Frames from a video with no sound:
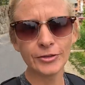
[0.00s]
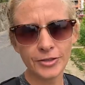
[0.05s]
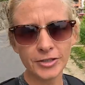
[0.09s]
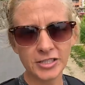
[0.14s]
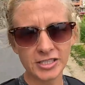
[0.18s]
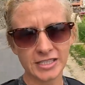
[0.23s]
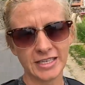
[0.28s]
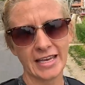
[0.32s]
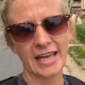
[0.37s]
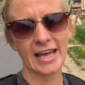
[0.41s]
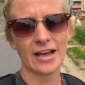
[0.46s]

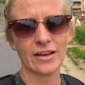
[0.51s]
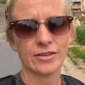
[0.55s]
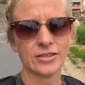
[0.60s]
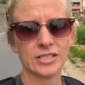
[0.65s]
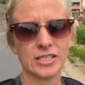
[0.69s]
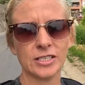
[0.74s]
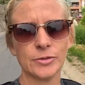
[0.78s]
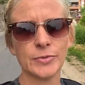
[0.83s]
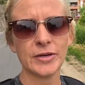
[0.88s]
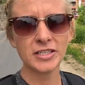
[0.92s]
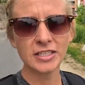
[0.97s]
lose the cows,
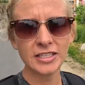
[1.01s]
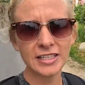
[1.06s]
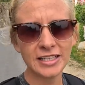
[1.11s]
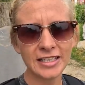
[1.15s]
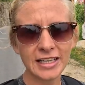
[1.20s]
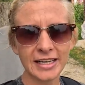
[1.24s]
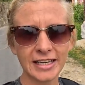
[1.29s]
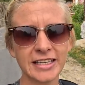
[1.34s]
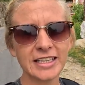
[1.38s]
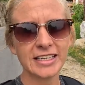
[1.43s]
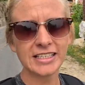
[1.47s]
especially
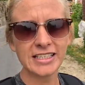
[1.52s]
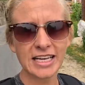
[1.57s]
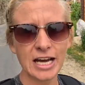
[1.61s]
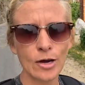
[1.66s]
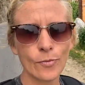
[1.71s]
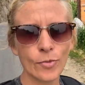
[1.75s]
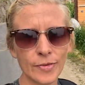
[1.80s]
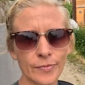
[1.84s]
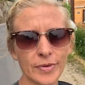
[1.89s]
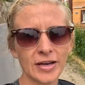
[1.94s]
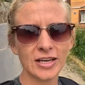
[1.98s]
like in these
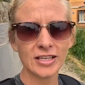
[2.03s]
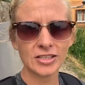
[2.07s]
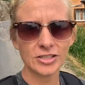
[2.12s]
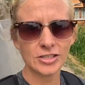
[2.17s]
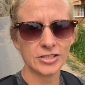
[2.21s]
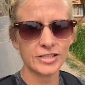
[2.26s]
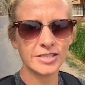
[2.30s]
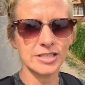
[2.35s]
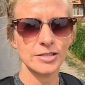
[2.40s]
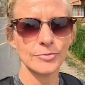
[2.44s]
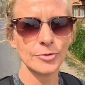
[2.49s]
alpine
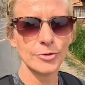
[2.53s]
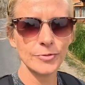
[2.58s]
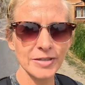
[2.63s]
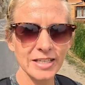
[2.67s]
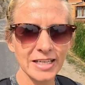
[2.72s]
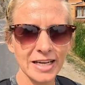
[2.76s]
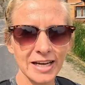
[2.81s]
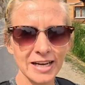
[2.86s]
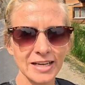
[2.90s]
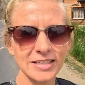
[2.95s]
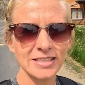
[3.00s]
pastures, because it'd be
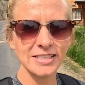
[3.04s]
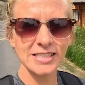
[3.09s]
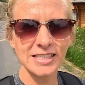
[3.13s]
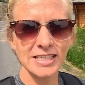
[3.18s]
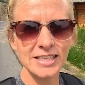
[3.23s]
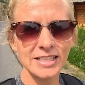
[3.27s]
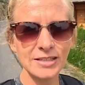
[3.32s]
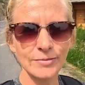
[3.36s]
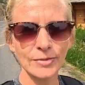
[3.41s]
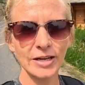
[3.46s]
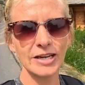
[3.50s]
really hard to
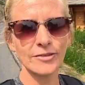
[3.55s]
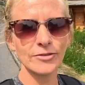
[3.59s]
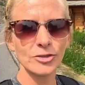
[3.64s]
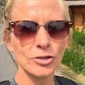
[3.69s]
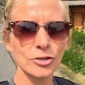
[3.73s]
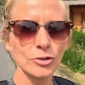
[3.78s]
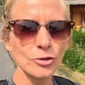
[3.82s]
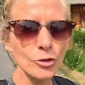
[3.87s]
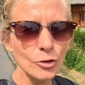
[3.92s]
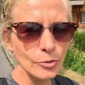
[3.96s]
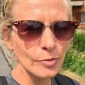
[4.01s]
see them like if a
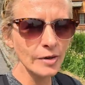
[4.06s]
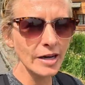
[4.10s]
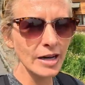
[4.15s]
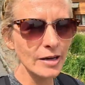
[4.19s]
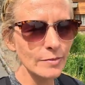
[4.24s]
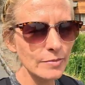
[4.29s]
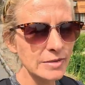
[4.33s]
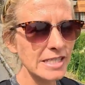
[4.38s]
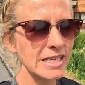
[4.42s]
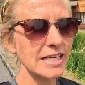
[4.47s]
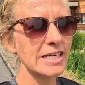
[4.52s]
storm
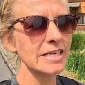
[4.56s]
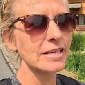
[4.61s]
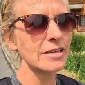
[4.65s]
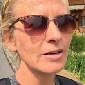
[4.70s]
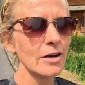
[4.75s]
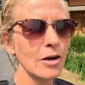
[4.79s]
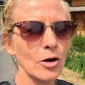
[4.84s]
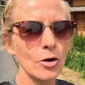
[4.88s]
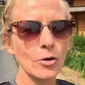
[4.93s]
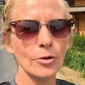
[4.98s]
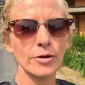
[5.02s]
comes in
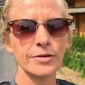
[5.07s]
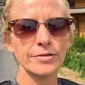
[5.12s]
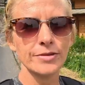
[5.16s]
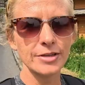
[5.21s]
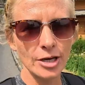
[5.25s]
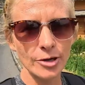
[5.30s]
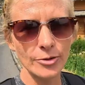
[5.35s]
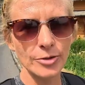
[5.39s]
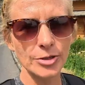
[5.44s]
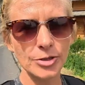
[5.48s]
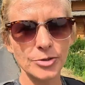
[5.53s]
or if they
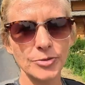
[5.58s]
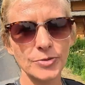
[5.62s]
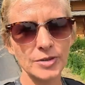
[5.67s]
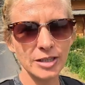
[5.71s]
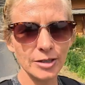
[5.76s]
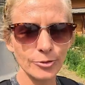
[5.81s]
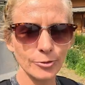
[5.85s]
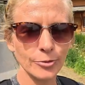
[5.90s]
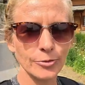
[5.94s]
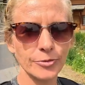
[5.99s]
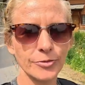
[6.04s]
go into a
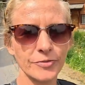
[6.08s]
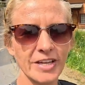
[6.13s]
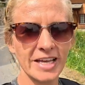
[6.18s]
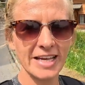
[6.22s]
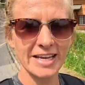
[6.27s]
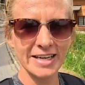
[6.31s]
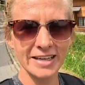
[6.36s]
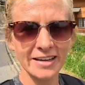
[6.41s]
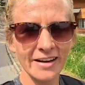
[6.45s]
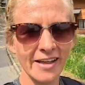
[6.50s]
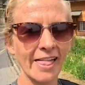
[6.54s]
little
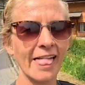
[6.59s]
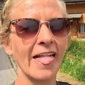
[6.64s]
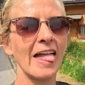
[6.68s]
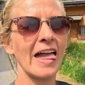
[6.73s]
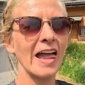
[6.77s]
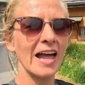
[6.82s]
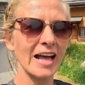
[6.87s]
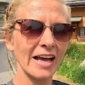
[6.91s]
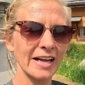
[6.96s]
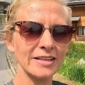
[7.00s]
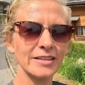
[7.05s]
ravine.
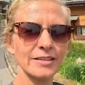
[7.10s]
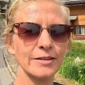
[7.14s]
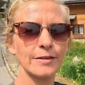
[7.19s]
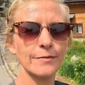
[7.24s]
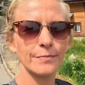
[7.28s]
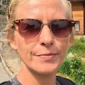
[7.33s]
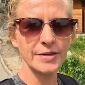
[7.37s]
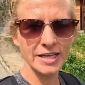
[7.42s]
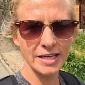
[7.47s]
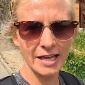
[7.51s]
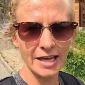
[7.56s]
And the
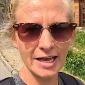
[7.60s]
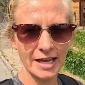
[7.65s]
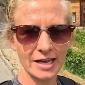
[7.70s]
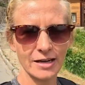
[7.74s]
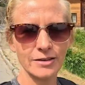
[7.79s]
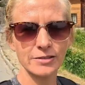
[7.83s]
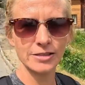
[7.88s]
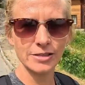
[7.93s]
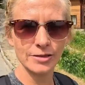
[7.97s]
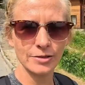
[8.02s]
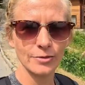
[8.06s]
big
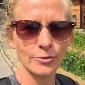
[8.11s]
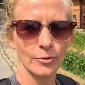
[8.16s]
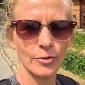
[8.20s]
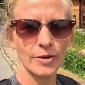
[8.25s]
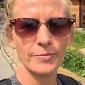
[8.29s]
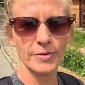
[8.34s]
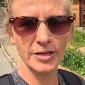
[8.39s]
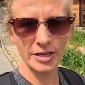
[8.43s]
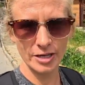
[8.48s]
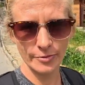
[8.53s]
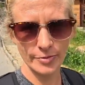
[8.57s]
cows wear
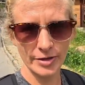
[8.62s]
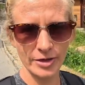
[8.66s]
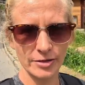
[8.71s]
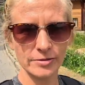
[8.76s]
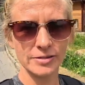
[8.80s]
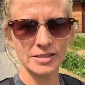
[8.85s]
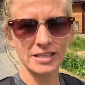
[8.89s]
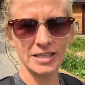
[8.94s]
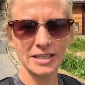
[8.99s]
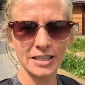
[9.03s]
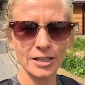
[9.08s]
bigger
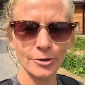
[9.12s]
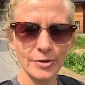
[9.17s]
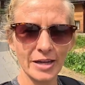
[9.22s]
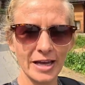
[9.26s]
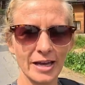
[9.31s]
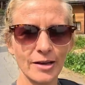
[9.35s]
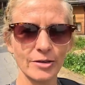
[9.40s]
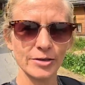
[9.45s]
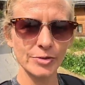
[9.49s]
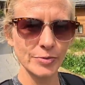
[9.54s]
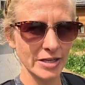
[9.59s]
bells and the little
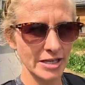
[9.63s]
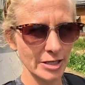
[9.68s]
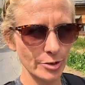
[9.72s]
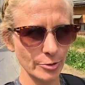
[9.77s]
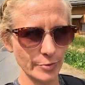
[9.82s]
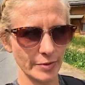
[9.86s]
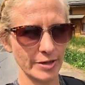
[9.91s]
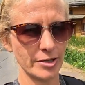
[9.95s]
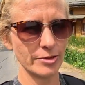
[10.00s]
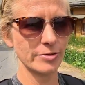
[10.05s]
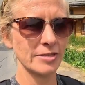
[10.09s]
cows wear little
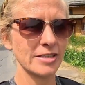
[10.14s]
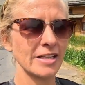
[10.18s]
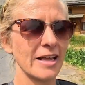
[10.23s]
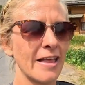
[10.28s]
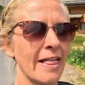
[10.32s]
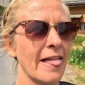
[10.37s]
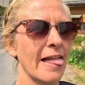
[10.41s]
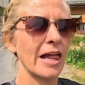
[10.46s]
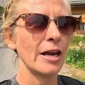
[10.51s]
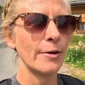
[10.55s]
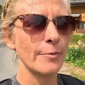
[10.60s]
bells.
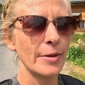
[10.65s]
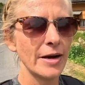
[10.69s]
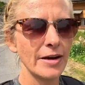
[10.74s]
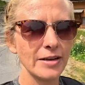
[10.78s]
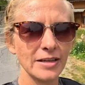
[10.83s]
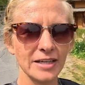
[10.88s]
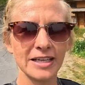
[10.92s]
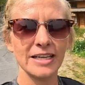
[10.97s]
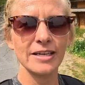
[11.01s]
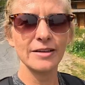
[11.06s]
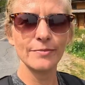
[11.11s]
And
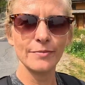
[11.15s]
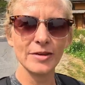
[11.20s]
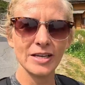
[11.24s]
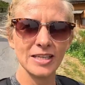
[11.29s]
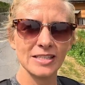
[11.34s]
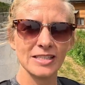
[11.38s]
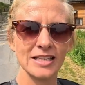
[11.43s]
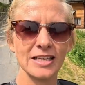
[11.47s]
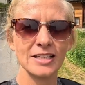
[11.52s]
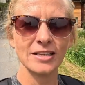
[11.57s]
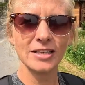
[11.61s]
apparently it
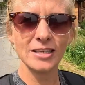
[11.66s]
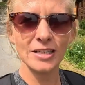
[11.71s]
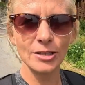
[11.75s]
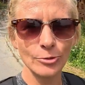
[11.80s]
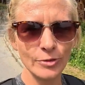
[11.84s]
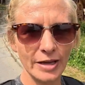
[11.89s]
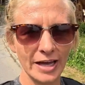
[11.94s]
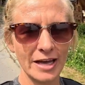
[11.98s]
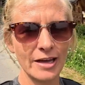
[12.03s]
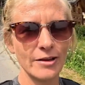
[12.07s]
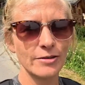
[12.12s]
means like the
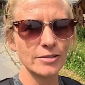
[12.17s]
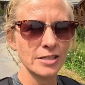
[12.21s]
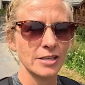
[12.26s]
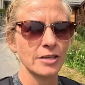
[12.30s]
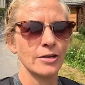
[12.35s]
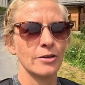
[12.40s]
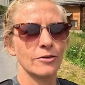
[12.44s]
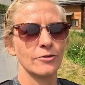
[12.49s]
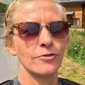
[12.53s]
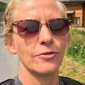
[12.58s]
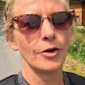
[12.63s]
little cows
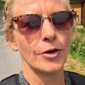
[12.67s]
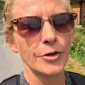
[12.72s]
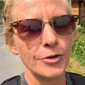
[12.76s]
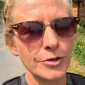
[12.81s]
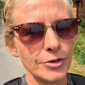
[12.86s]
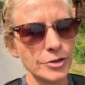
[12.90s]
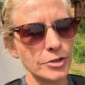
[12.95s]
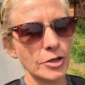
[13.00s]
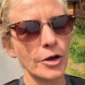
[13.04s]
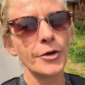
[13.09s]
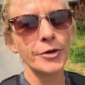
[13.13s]
follow
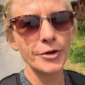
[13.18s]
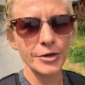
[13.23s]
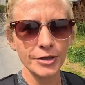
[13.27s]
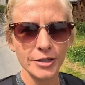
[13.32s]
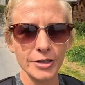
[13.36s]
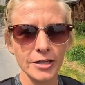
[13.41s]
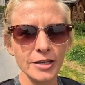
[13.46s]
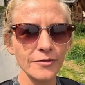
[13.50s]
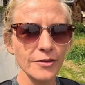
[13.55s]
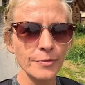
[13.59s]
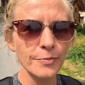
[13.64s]
the
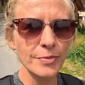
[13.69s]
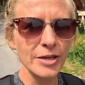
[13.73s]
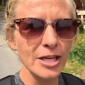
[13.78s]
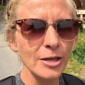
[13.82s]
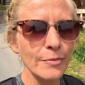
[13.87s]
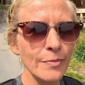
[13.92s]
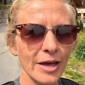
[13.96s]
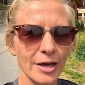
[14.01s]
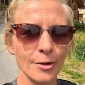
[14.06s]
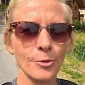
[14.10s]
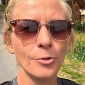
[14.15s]
tone of the
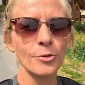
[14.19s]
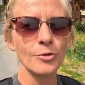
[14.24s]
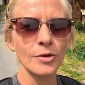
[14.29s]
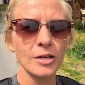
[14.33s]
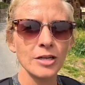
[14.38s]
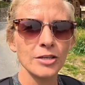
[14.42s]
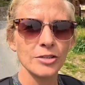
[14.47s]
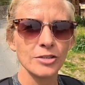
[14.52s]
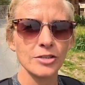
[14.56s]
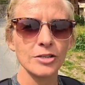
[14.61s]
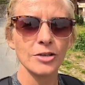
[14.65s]
big bell
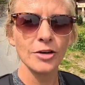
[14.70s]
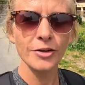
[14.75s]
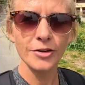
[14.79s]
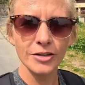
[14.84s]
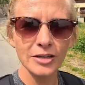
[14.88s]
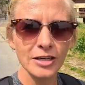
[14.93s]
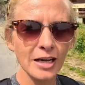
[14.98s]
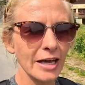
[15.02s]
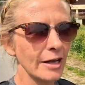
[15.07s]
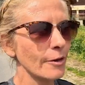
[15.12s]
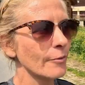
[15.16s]
to know
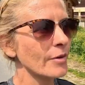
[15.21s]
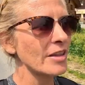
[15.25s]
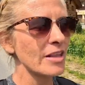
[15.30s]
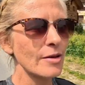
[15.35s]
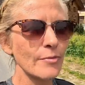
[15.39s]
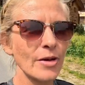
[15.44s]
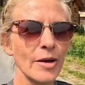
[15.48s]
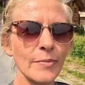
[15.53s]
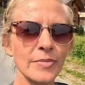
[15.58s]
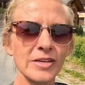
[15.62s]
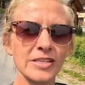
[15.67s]
like where their
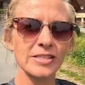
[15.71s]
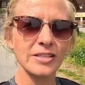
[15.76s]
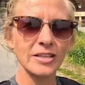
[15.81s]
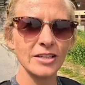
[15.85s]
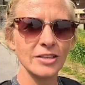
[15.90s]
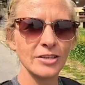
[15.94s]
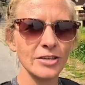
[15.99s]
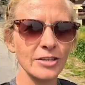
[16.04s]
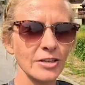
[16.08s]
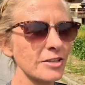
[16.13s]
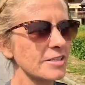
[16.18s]
mum is so they
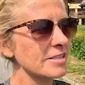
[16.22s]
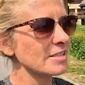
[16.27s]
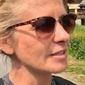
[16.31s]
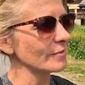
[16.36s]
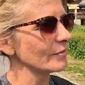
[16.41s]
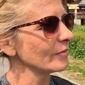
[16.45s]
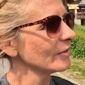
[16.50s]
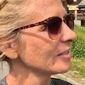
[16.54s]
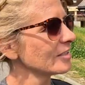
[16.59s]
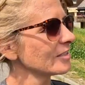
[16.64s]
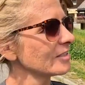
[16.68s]
don't lose
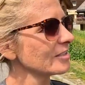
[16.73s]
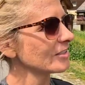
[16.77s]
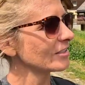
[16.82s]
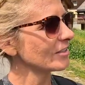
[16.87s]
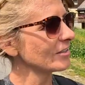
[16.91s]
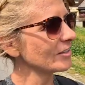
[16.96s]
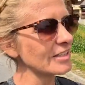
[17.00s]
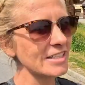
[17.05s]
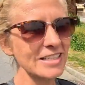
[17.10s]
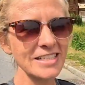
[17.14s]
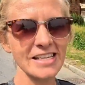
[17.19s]
them. It's
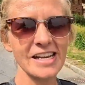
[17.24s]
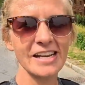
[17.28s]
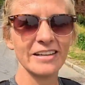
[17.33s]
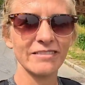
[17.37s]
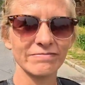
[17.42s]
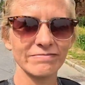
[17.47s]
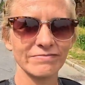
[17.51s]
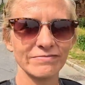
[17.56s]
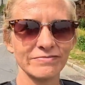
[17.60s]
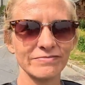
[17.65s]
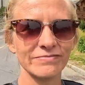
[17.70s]
cute, isn't it?
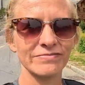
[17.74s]
Mm.